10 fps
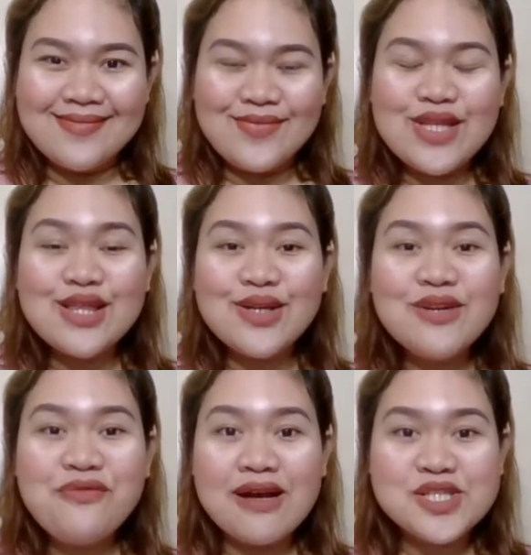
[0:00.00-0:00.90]
The third
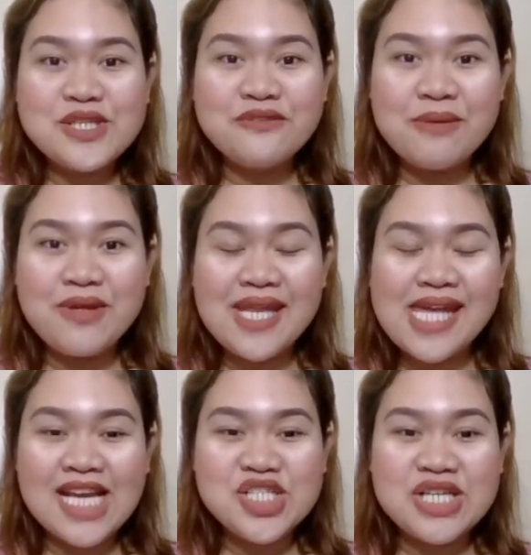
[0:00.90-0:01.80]
function of
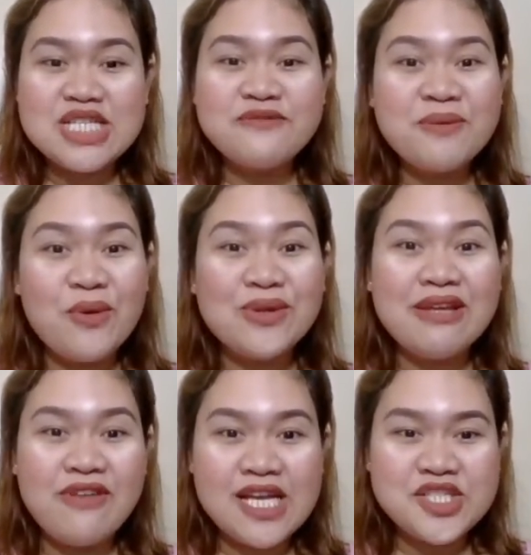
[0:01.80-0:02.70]
communication is for
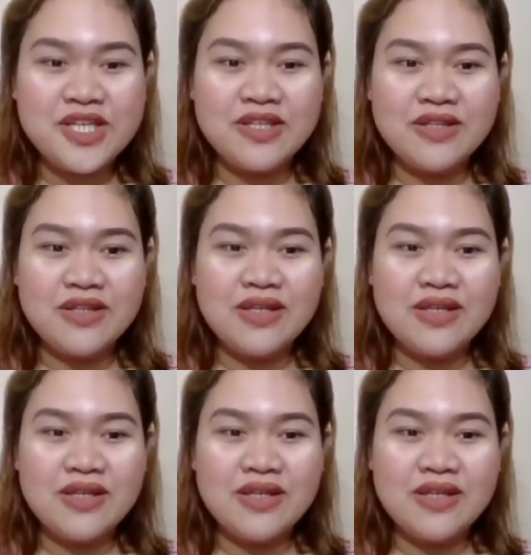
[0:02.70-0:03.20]
motivation.